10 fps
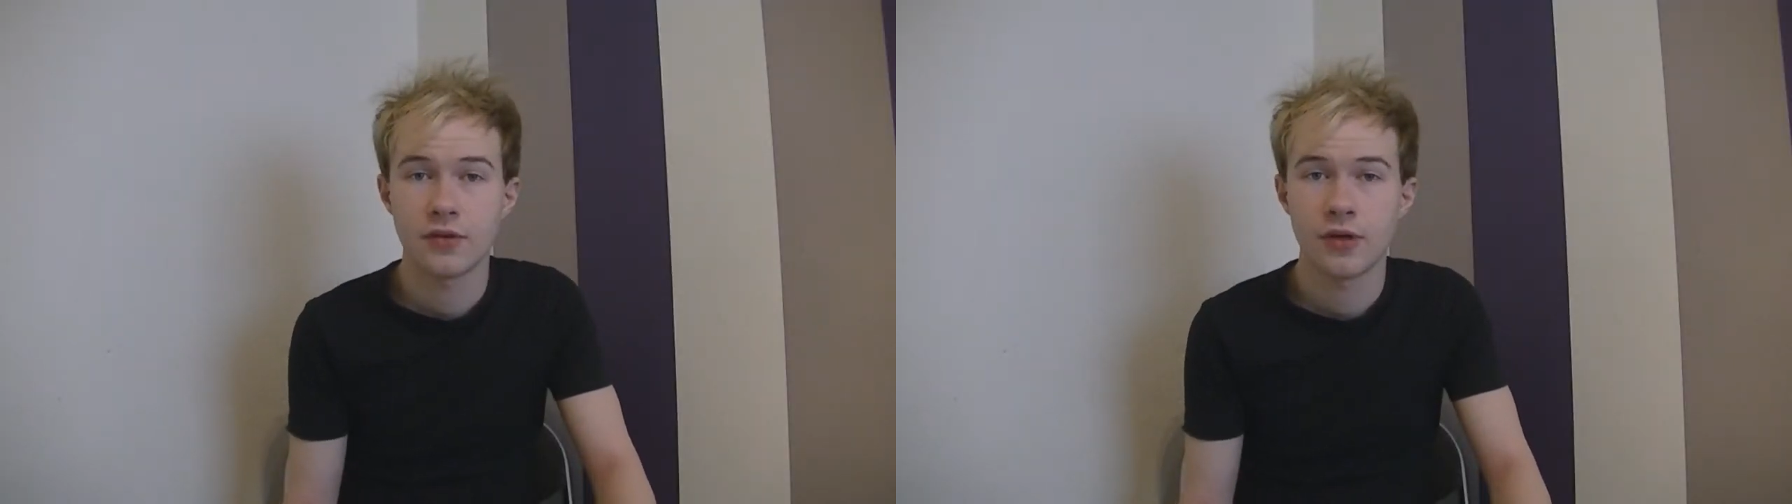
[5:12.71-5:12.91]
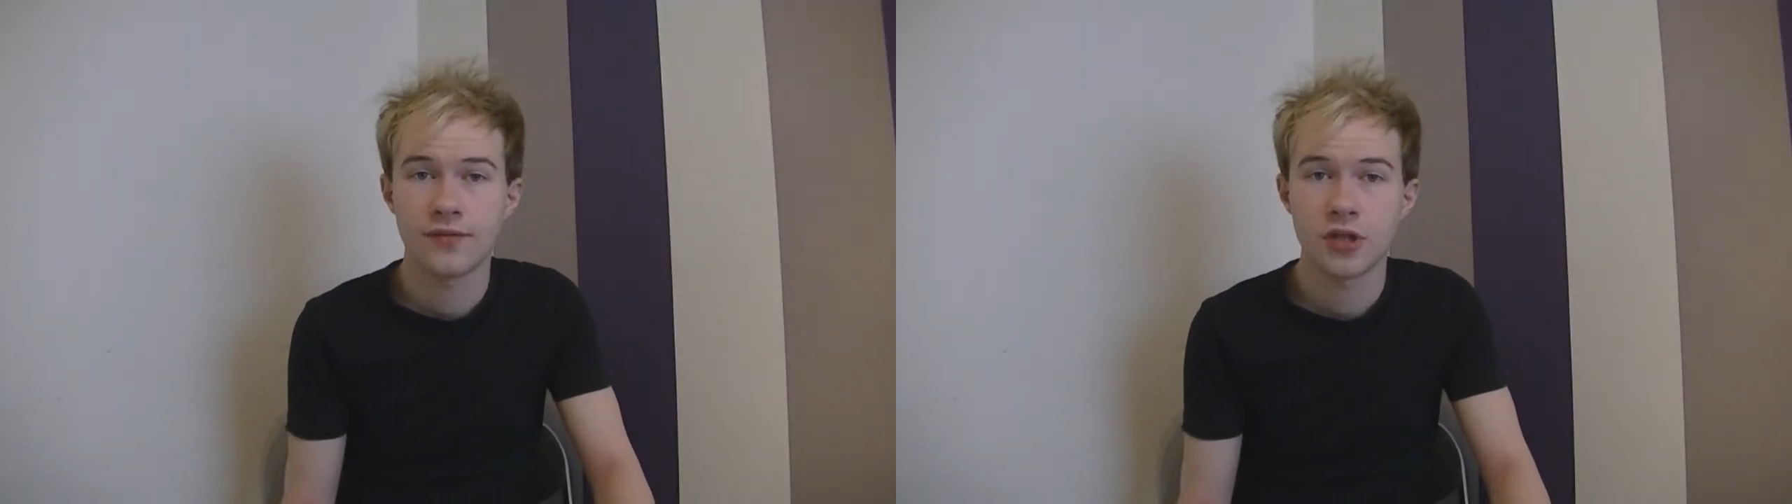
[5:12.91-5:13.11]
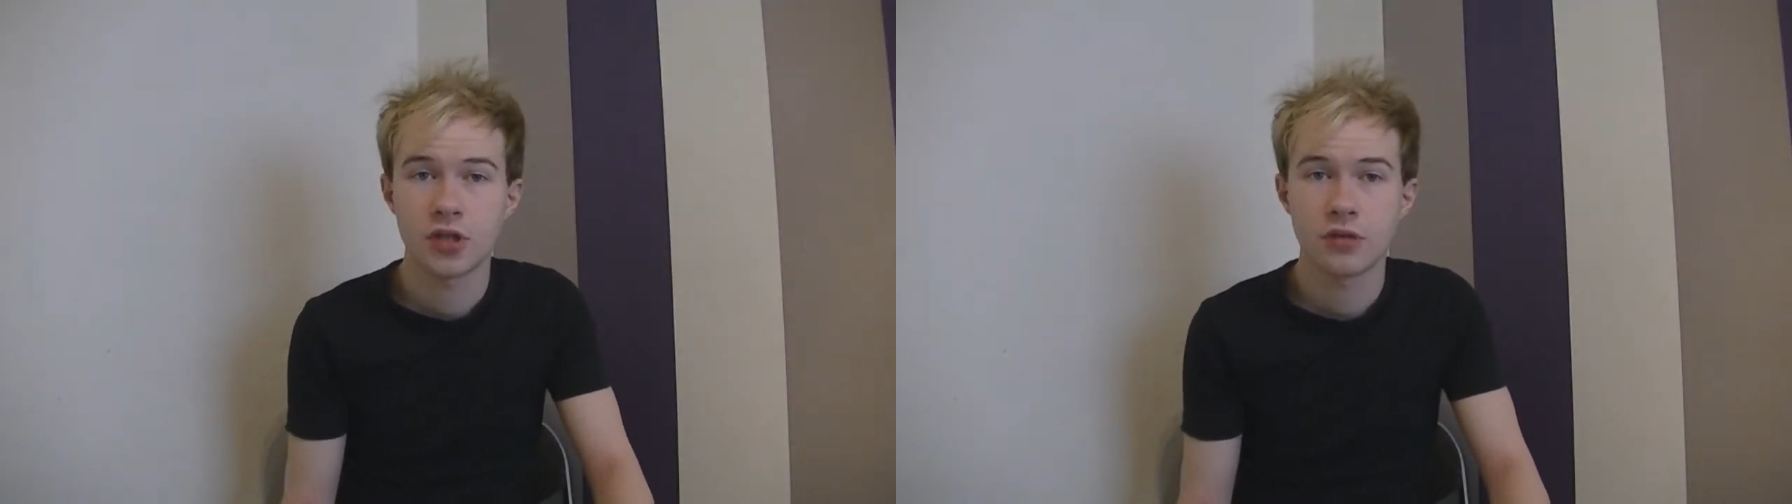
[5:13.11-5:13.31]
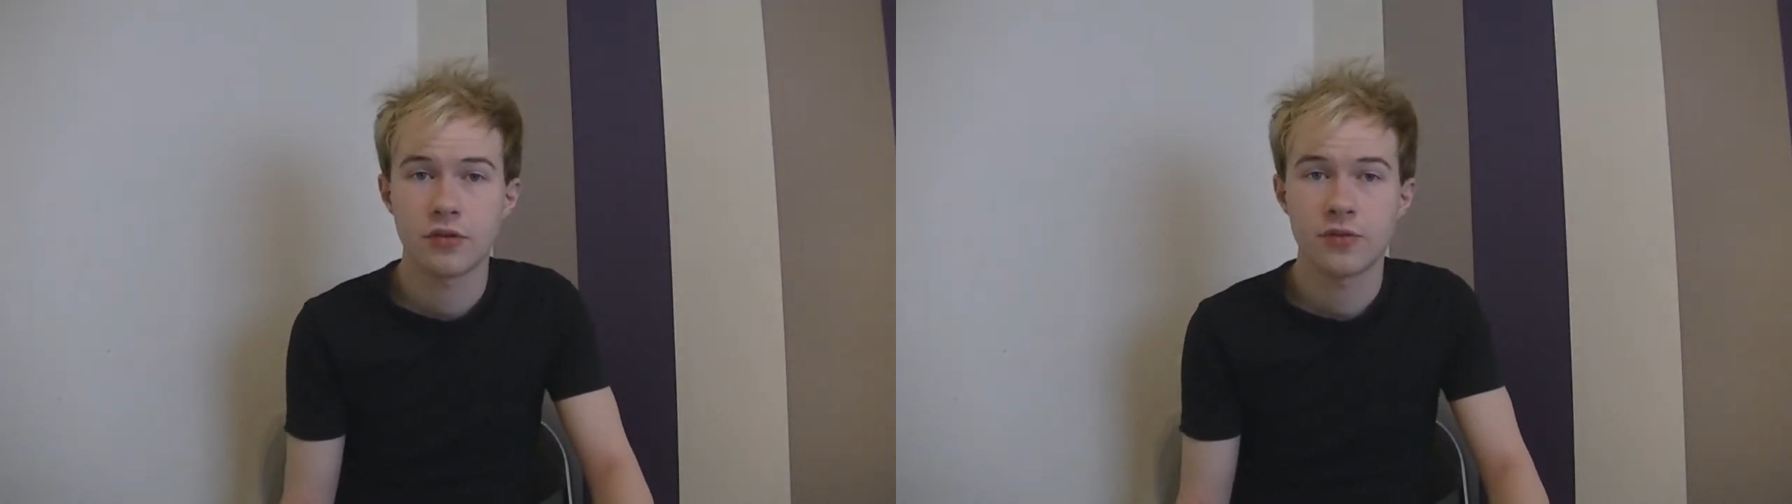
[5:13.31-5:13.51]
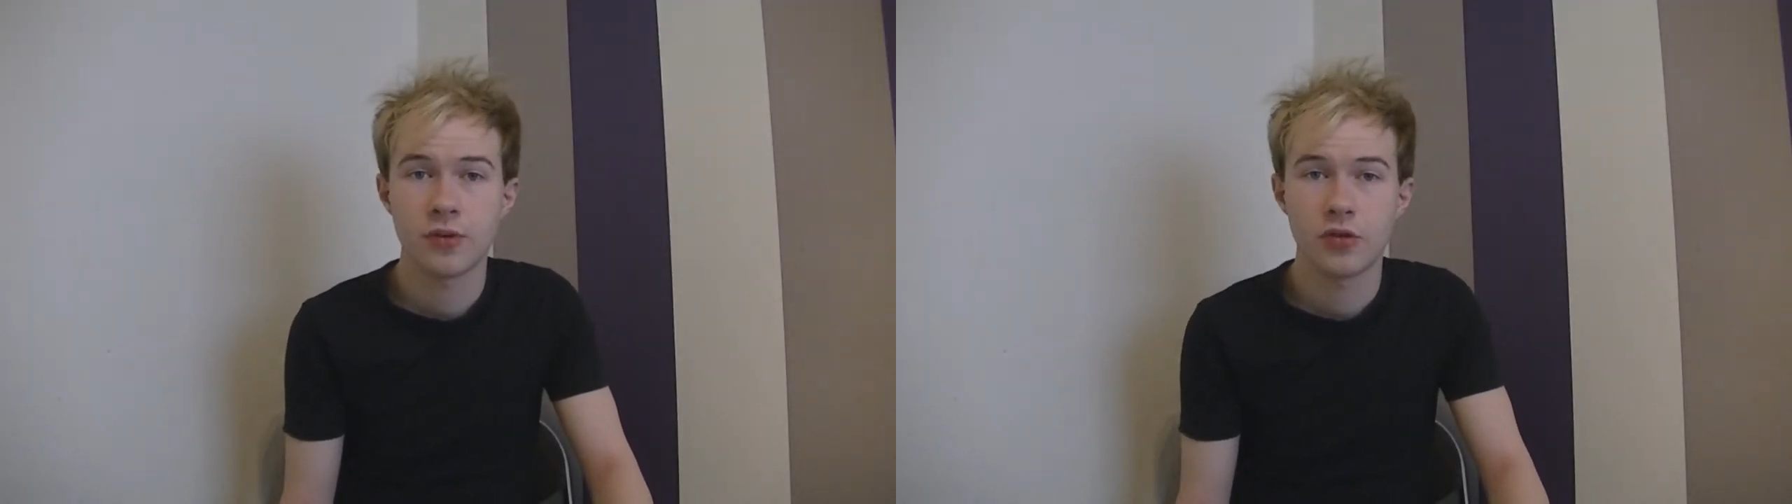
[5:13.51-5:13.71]
official
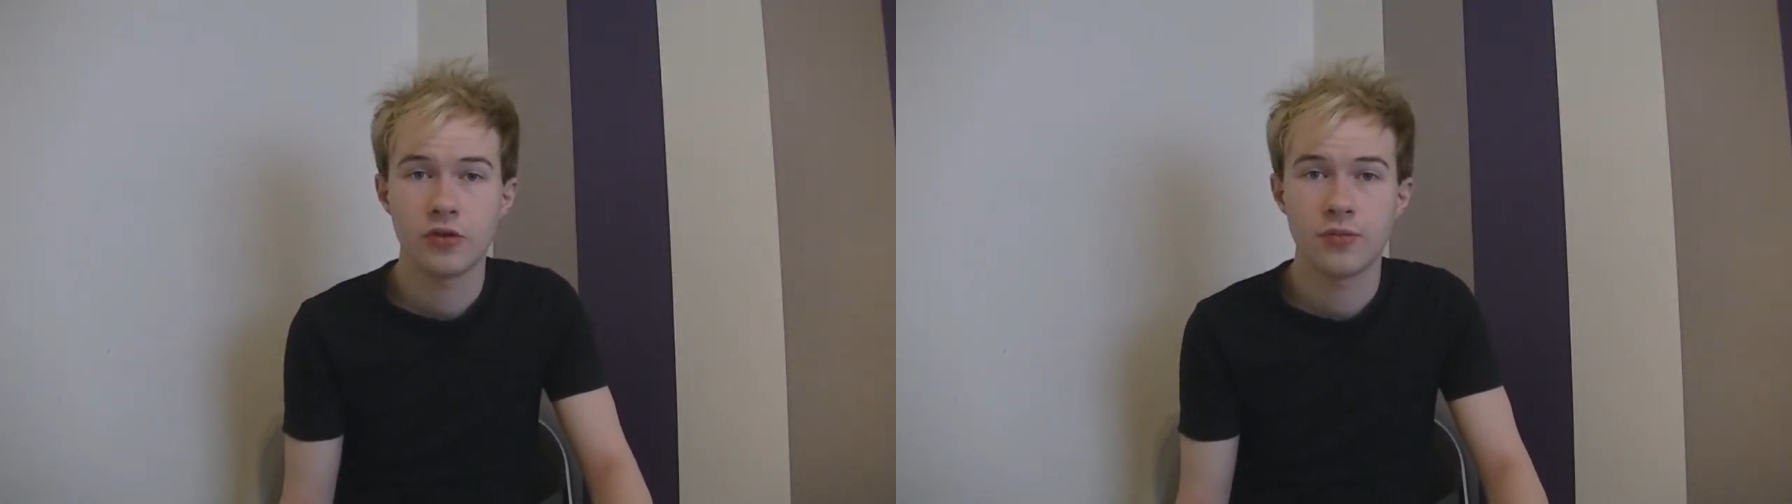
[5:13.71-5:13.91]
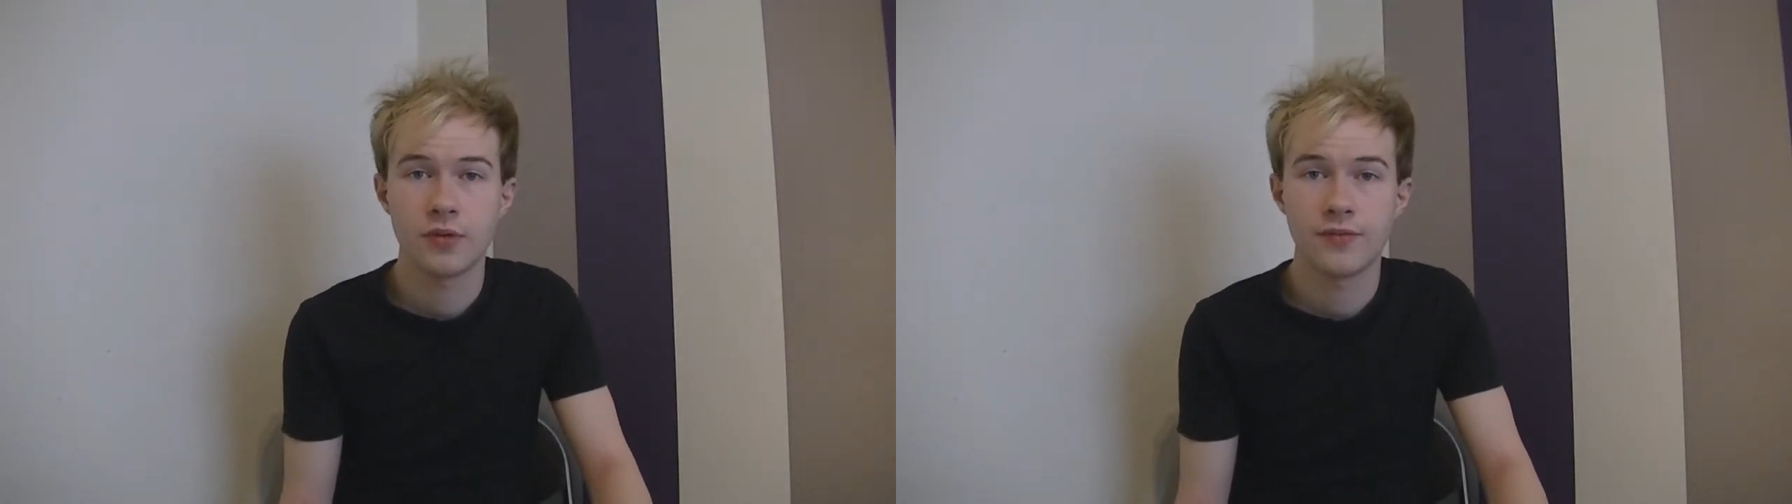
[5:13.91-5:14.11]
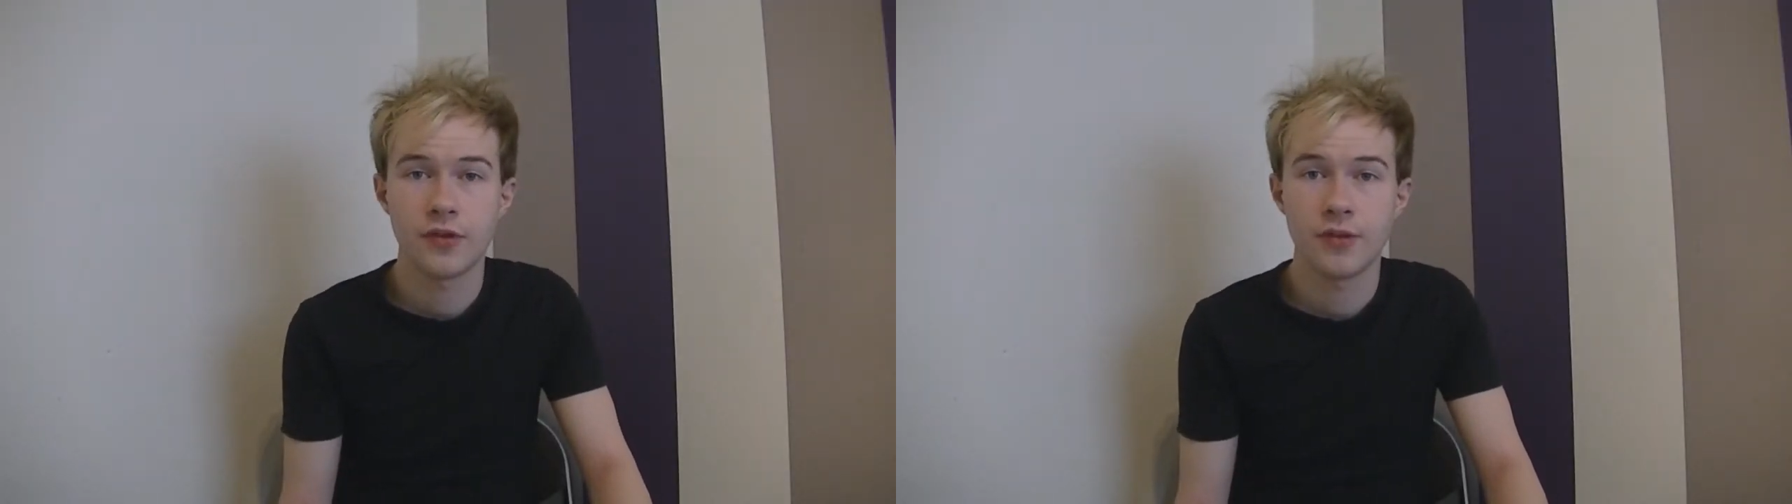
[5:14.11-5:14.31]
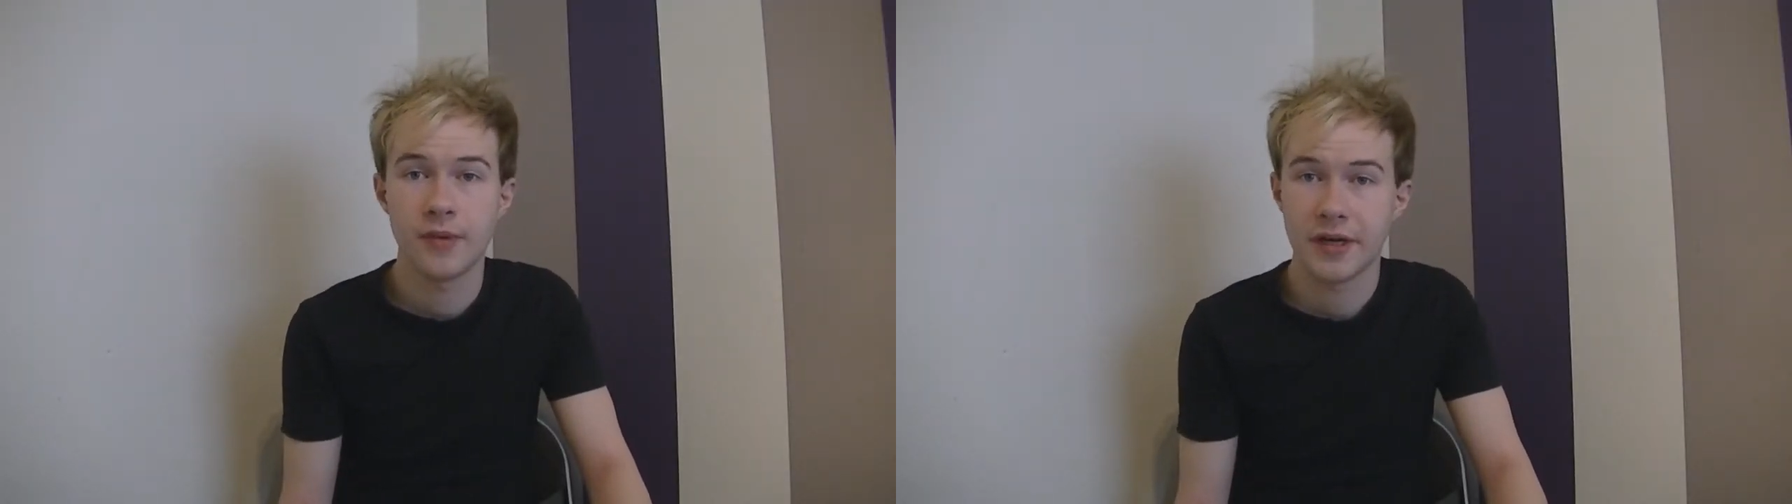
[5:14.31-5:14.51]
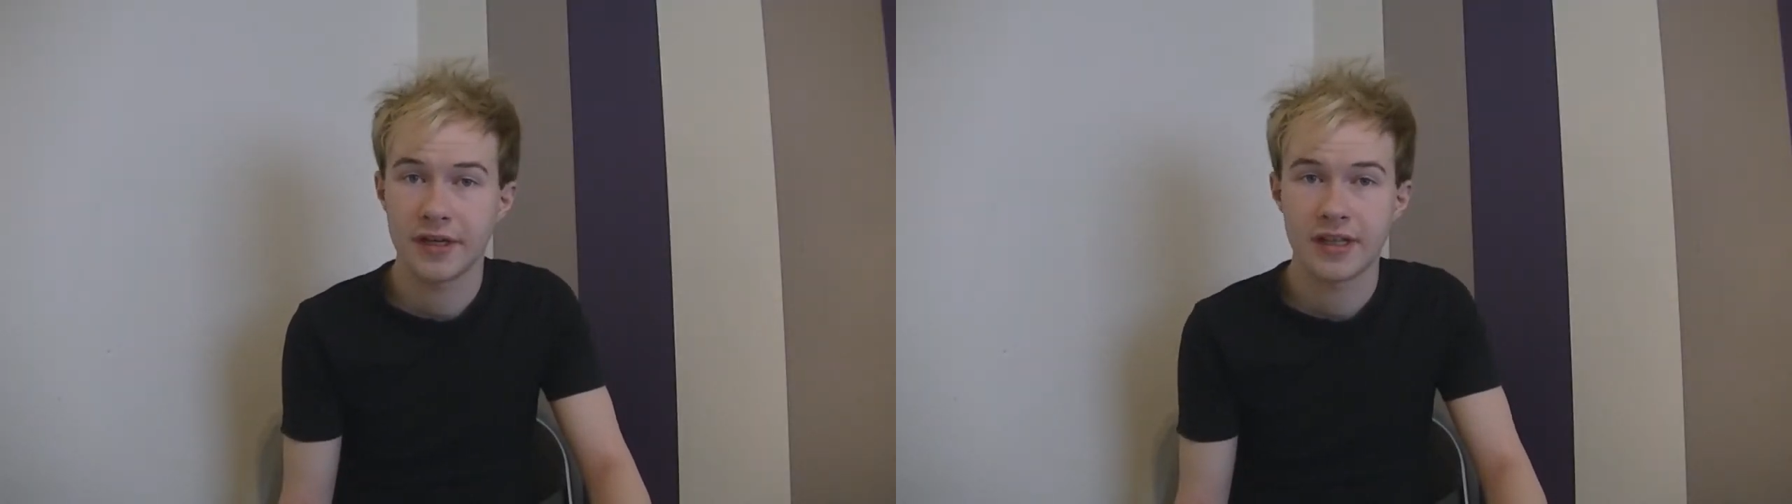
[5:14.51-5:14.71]
responsible for the
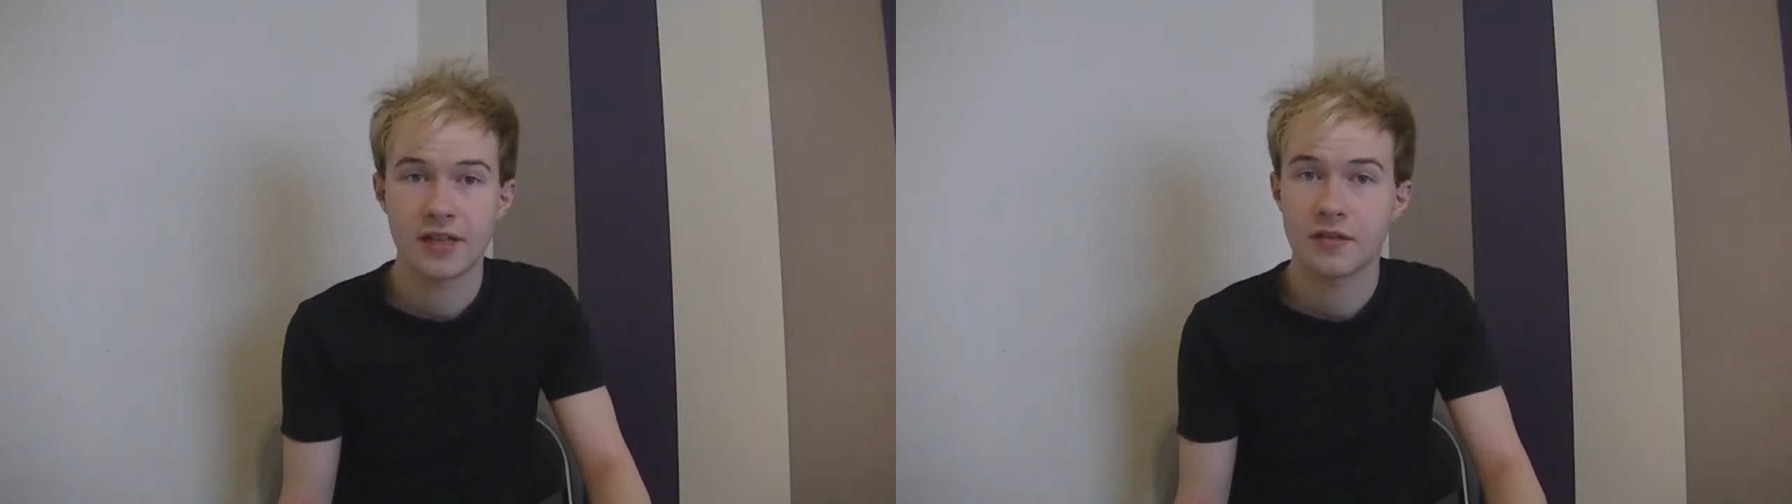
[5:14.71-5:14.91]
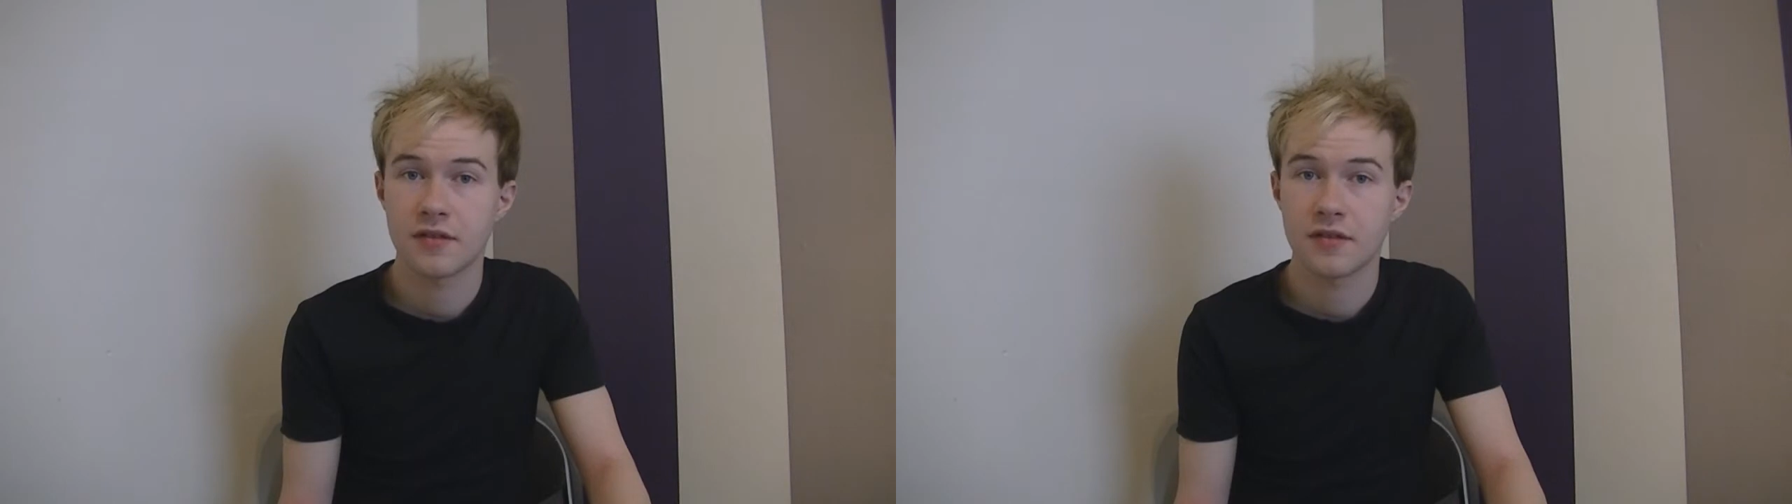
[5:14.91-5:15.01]
markings,